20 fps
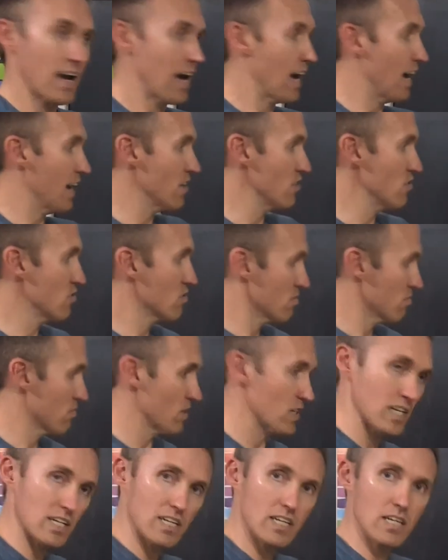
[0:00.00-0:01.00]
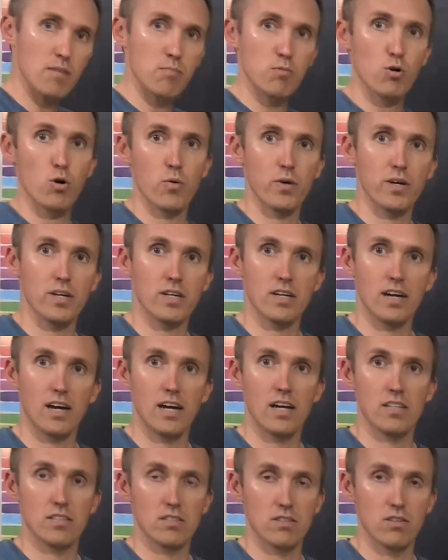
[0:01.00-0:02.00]
and you can really keep going
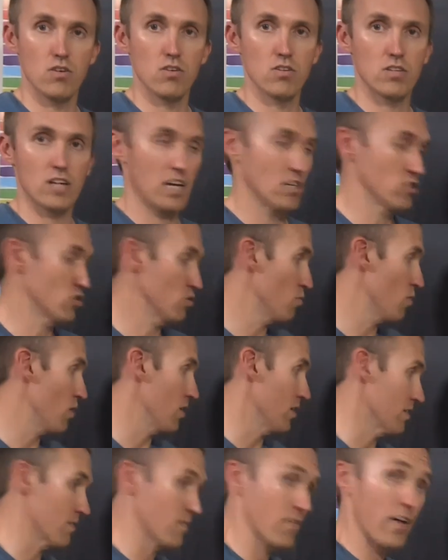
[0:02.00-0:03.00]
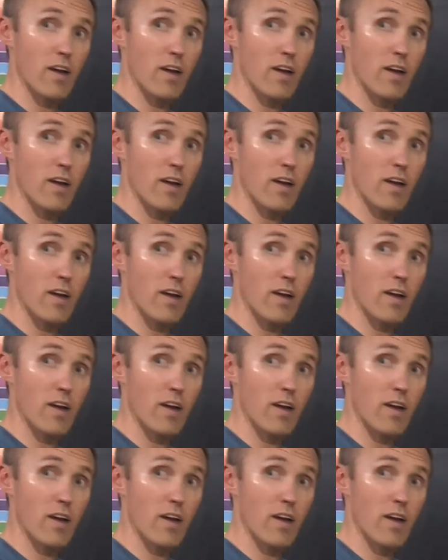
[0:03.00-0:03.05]
as long as you want,